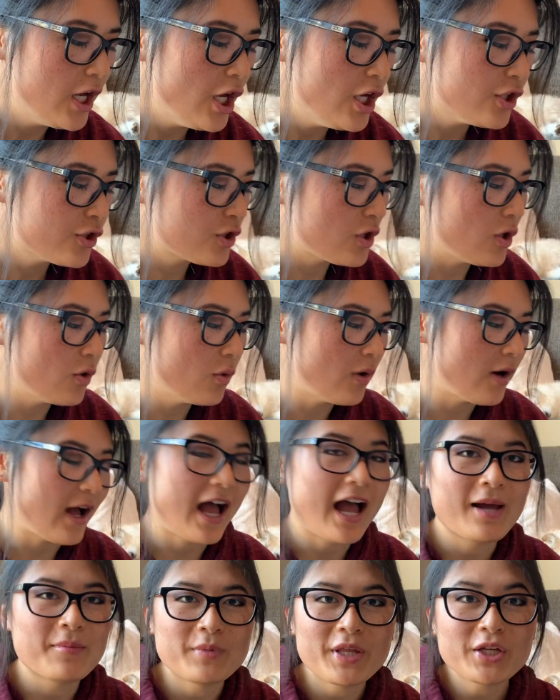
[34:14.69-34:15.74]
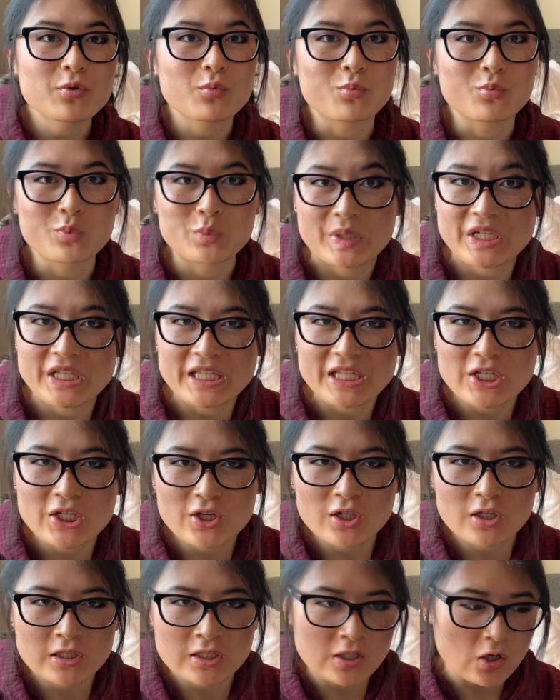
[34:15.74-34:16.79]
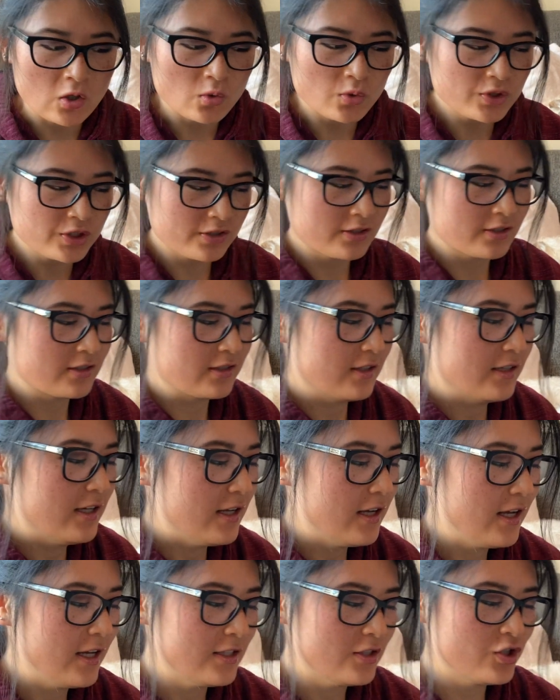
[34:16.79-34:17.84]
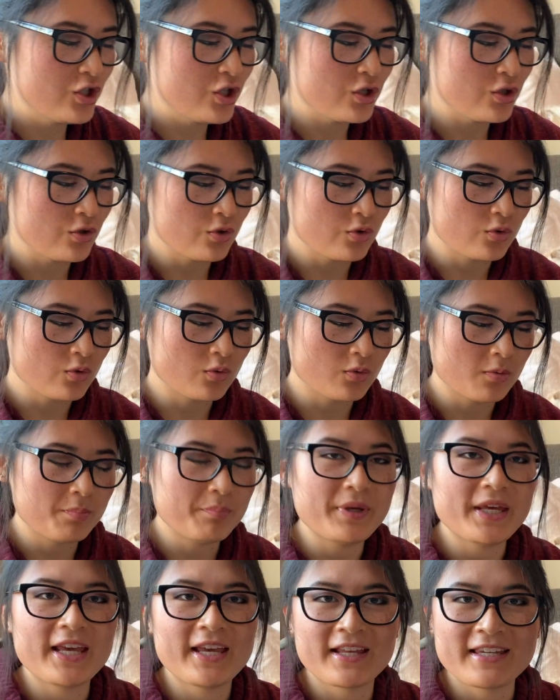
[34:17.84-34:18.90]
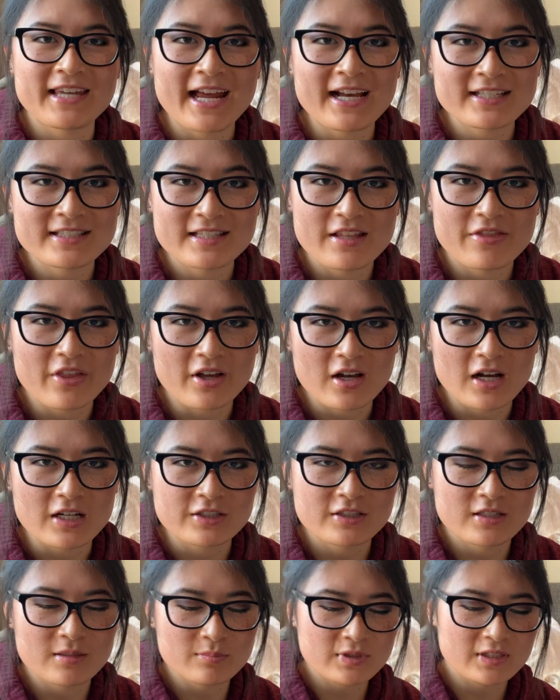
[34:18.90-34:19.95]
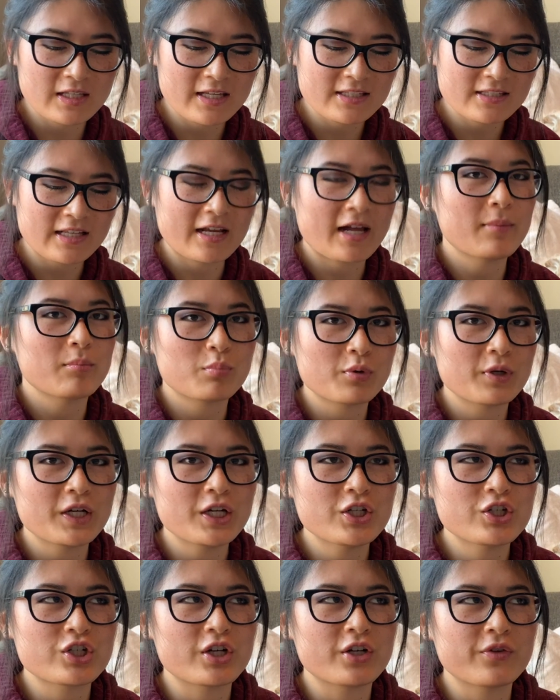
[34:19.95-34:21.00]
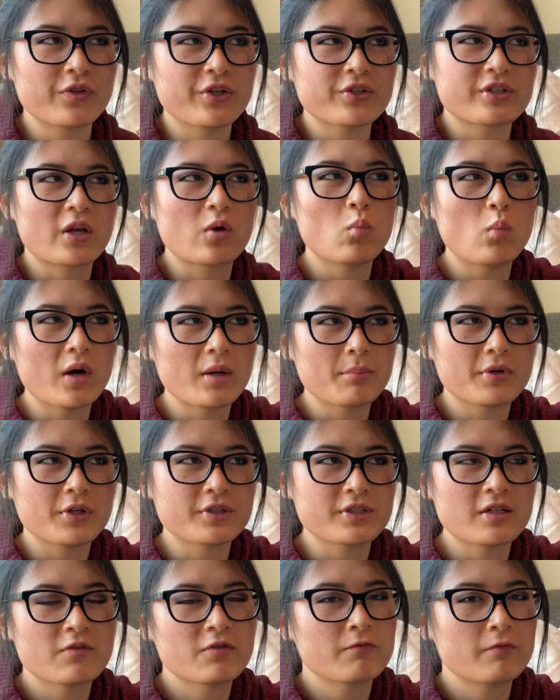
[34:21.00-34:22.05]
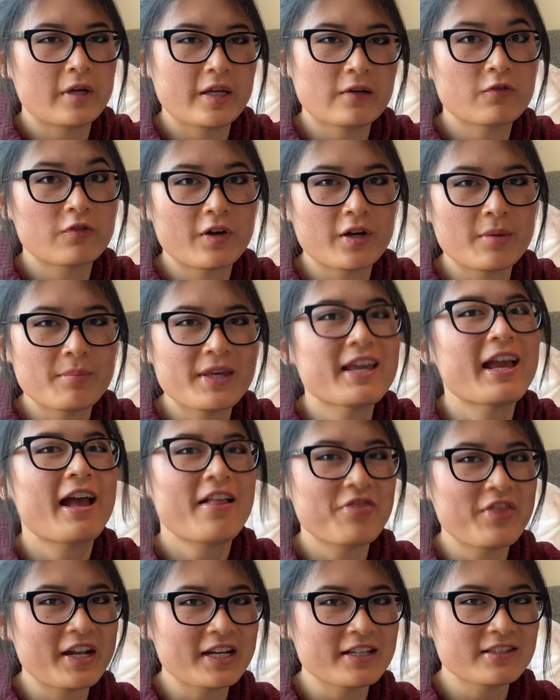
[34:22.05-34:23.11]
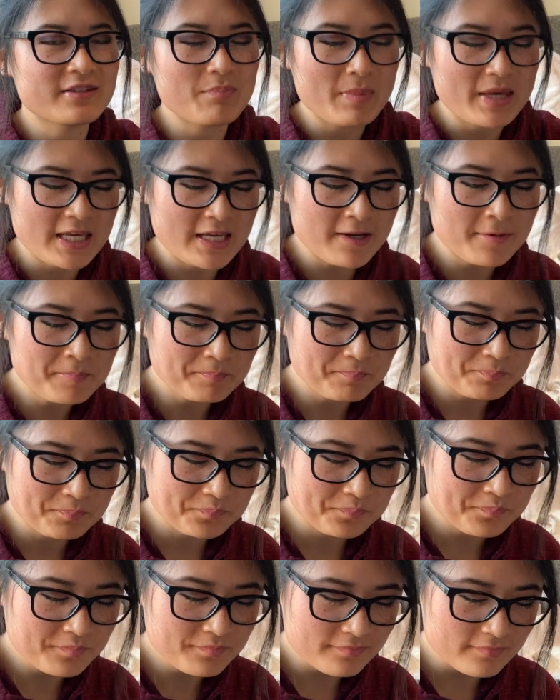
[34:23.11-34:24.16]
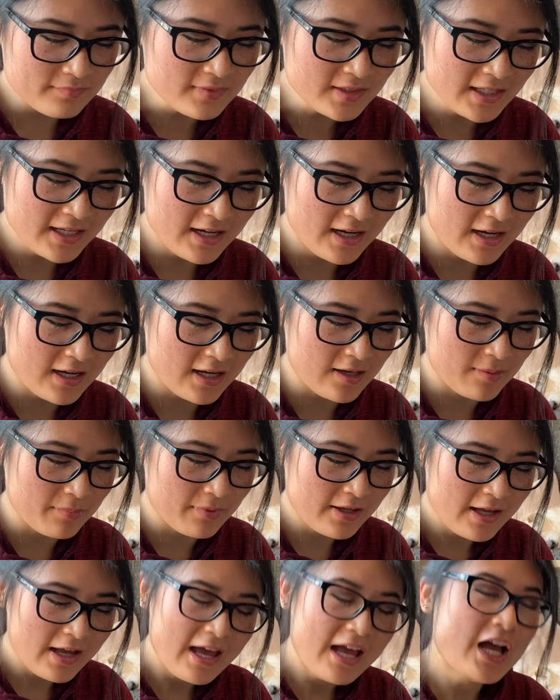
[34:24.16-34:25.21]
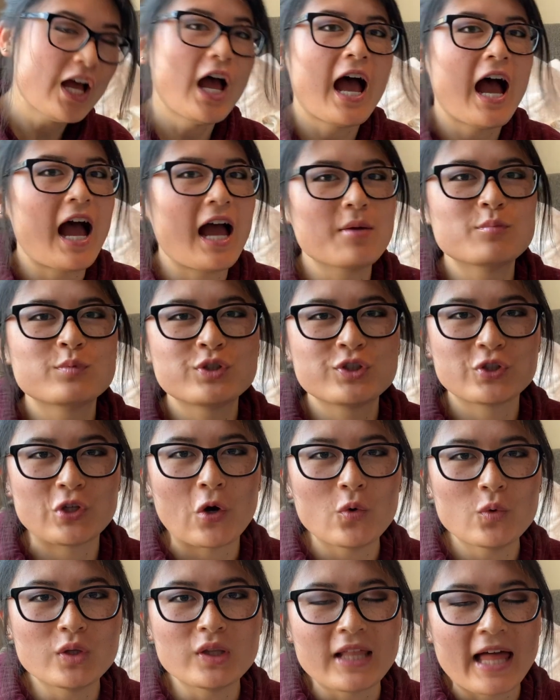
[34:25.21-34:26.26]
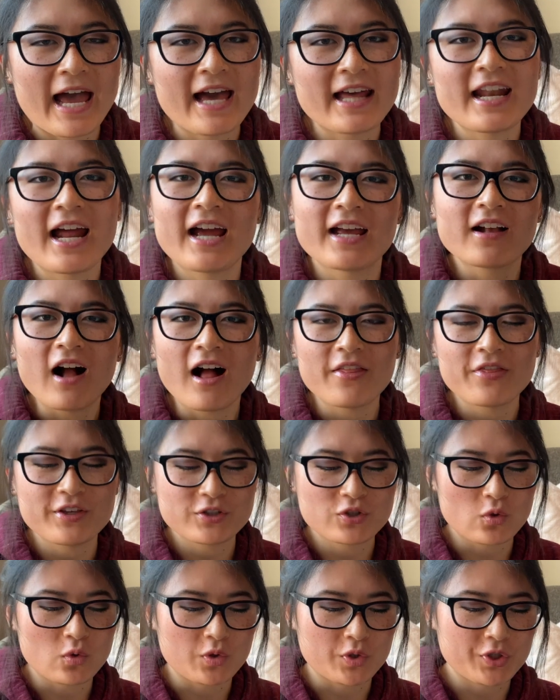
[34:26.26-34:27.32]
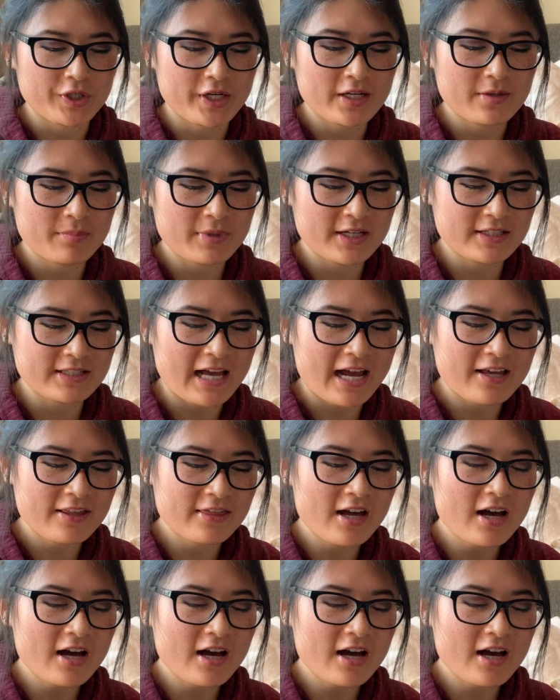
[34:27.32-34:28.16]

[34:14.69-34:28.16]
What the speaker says: So I'm like really close to being next in the customs list. Like, I'm pretty sure there's like one person in front of me and then it's me. I'm so glad I got this order in because I